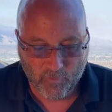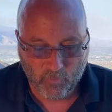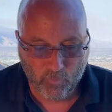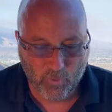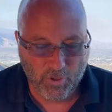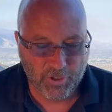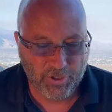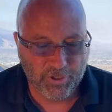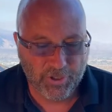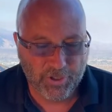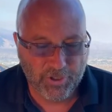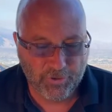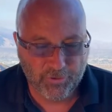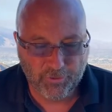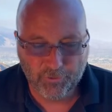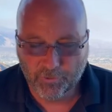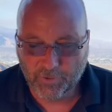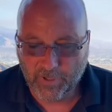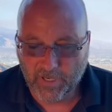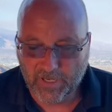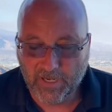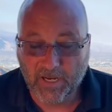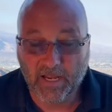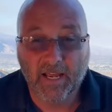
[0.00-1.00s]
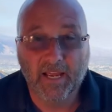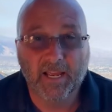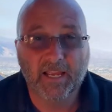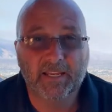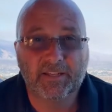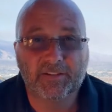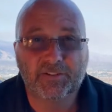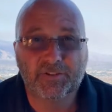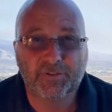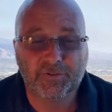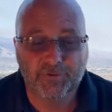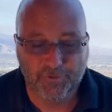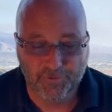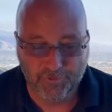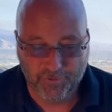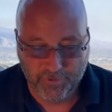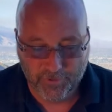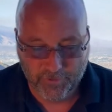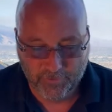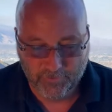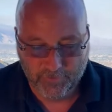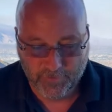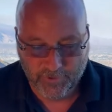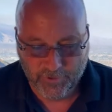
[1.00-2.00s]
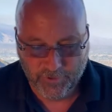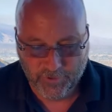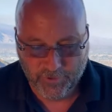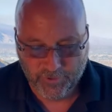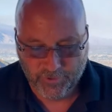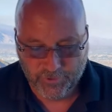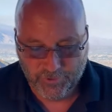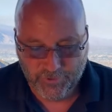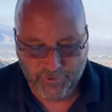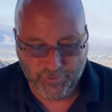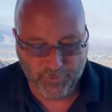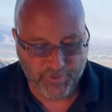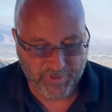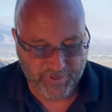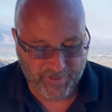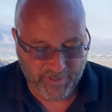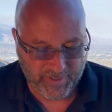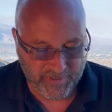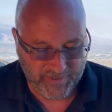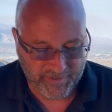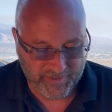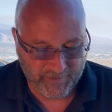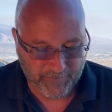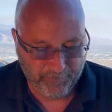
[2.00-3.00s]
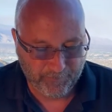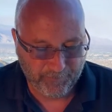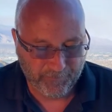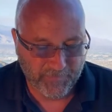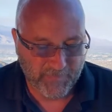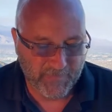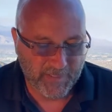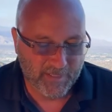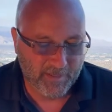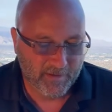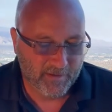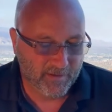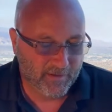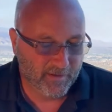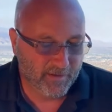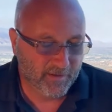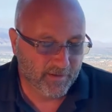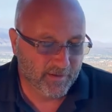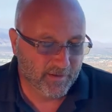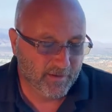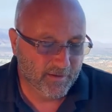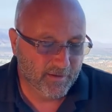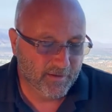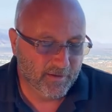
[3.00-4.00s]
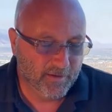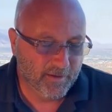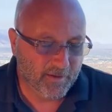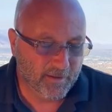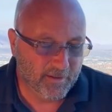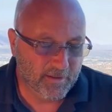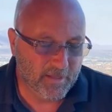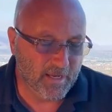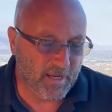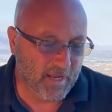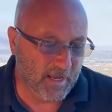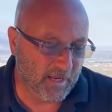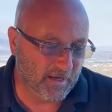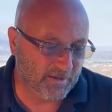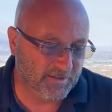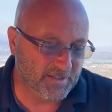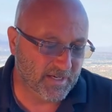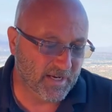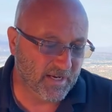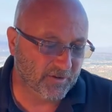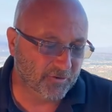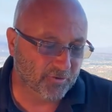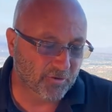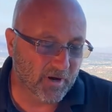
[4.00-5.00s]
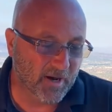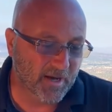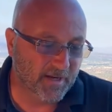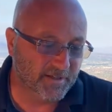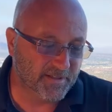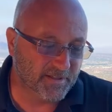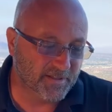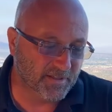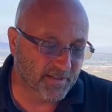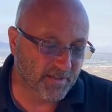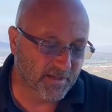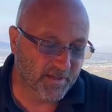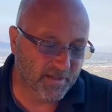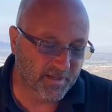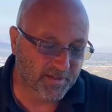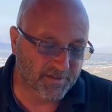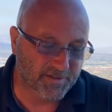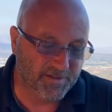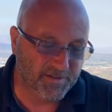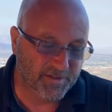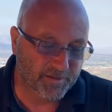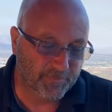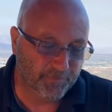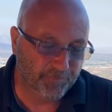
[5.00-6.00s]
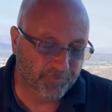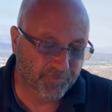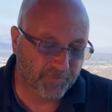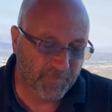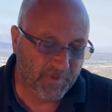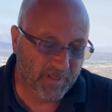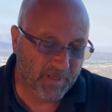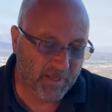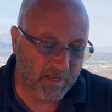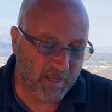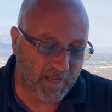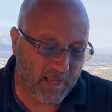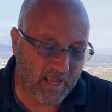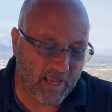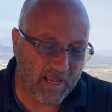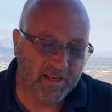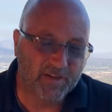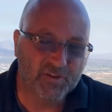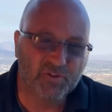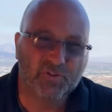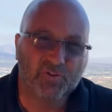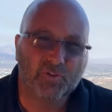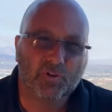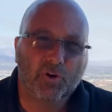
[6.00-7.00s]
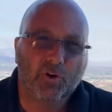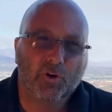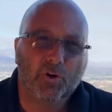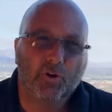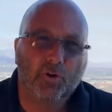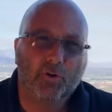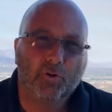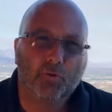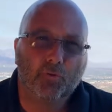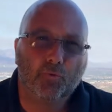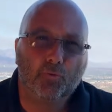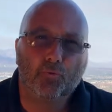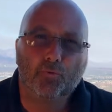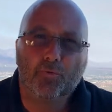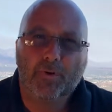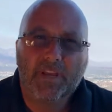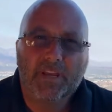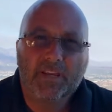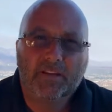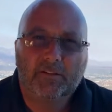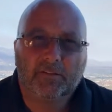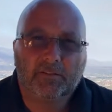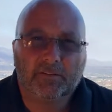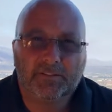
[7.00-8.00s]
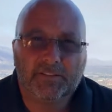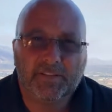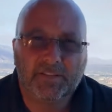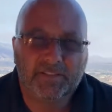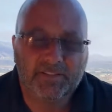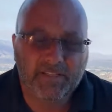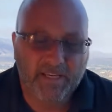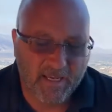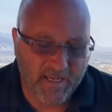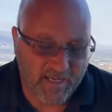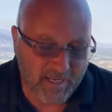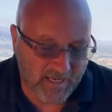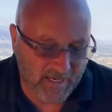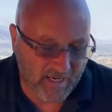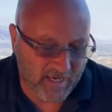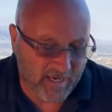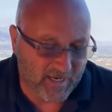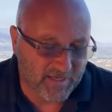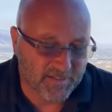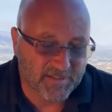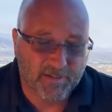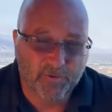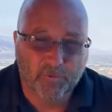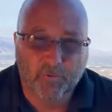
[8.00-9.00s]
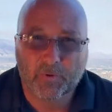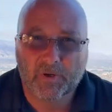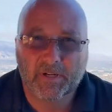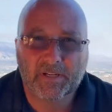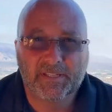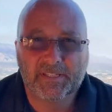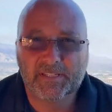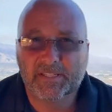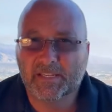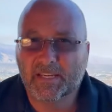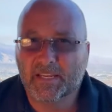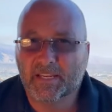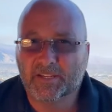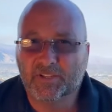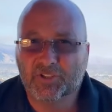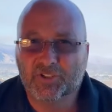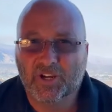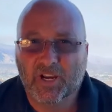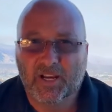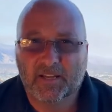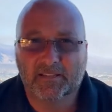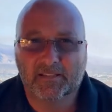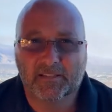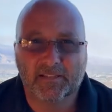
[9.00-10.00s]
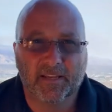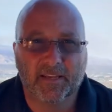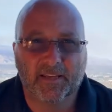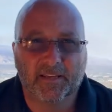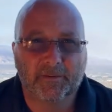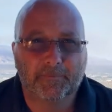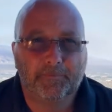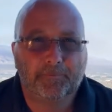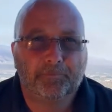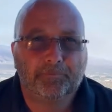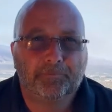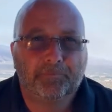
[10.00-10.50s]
What are you and I to do with this? The Antichrist is as real today as it was in John's day.